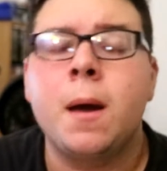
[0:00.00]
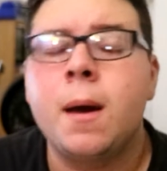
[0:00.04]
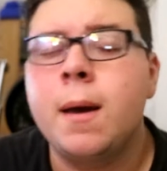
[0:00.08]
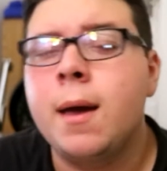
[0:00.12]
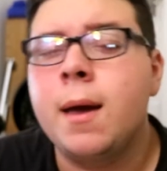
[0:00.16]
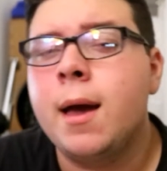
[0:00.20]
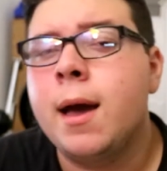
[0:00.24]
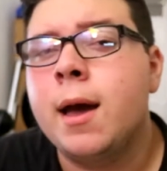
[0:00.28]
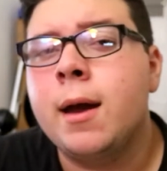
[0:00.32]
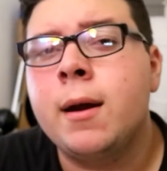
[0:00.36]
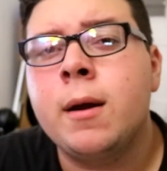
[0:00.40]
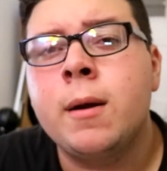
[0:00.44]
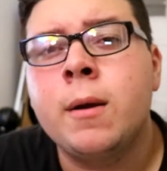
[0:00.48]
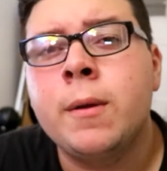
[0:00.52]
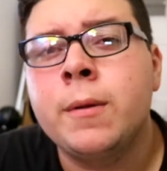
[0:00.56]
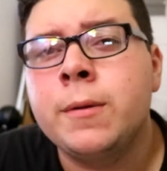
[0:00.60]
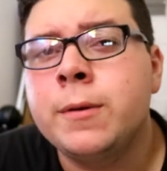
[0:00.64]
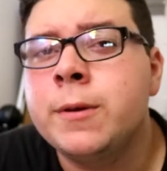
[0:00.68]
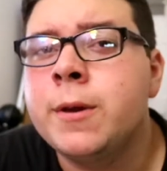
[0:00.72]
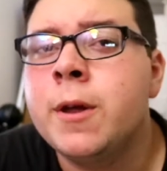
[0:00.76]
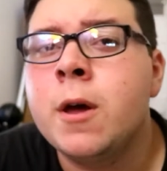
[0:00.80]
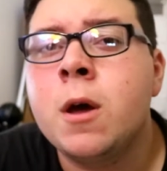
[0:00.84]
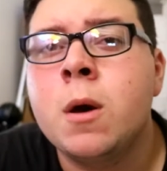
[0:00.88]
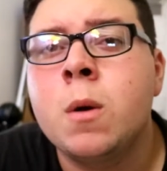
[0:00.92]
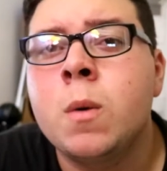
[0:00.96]
I
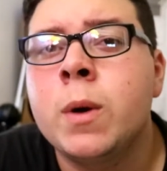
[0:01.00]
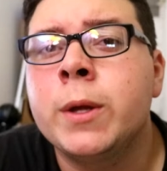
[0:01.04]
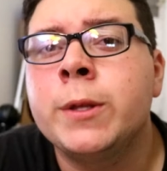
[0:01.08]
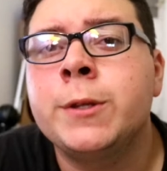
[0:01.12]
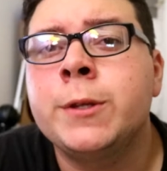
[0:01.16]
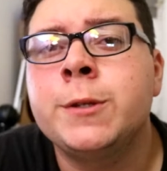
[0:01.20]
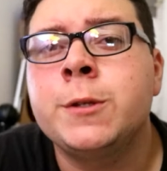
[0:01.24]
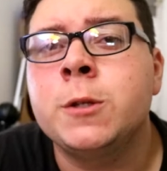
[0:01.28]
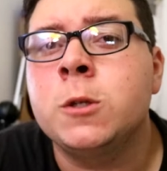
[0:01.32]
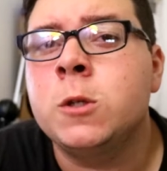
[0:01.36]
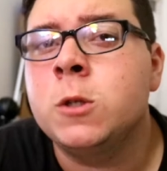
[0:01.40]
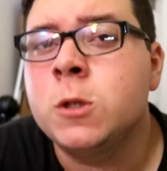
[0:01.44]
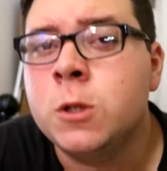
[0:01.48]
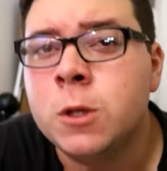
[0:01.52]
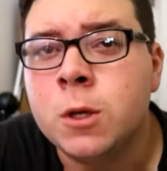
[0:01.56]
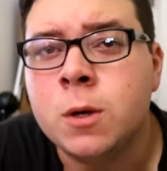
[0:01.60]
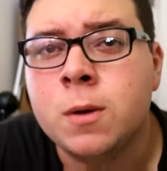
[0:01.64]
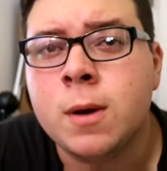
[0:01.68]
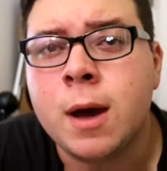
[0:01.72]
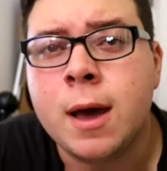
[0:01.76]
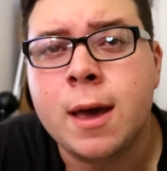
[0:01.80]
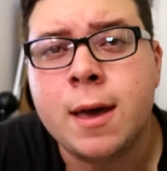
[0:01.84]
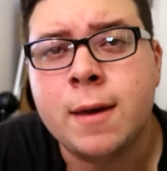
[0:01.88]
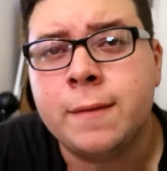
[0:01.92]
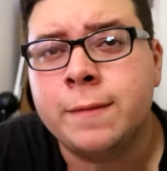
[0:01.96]
don't know what to
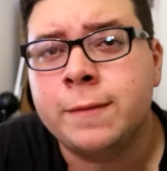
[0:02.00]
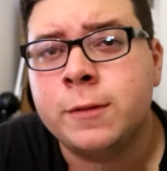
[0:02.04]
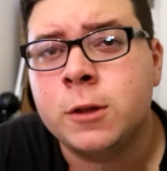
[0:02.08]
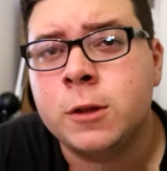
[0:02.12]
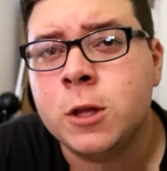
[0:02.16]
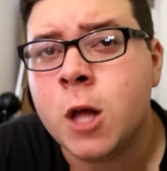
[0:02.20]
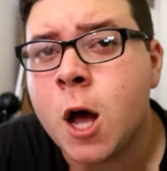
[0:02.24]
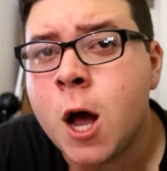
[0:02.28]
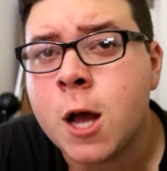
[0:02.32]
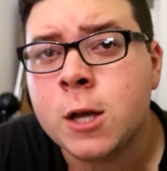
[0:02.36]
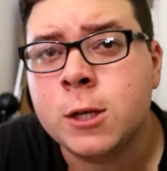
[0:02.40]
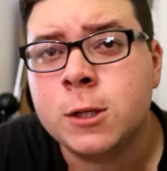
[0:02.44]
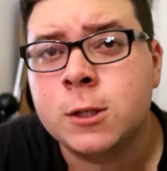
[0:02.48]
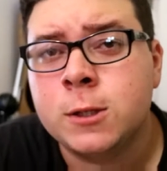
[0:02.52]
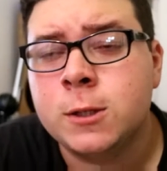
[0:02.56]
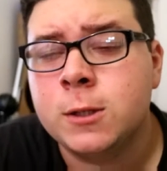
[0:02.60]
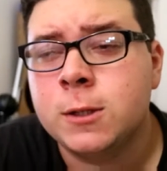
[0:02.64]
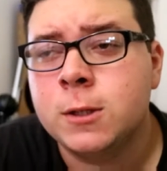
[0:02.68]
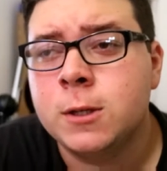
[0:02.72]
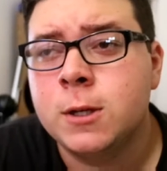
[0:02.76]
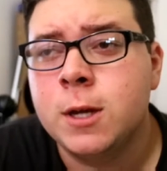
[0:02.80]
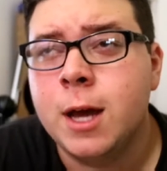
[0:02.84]
do. I have lost.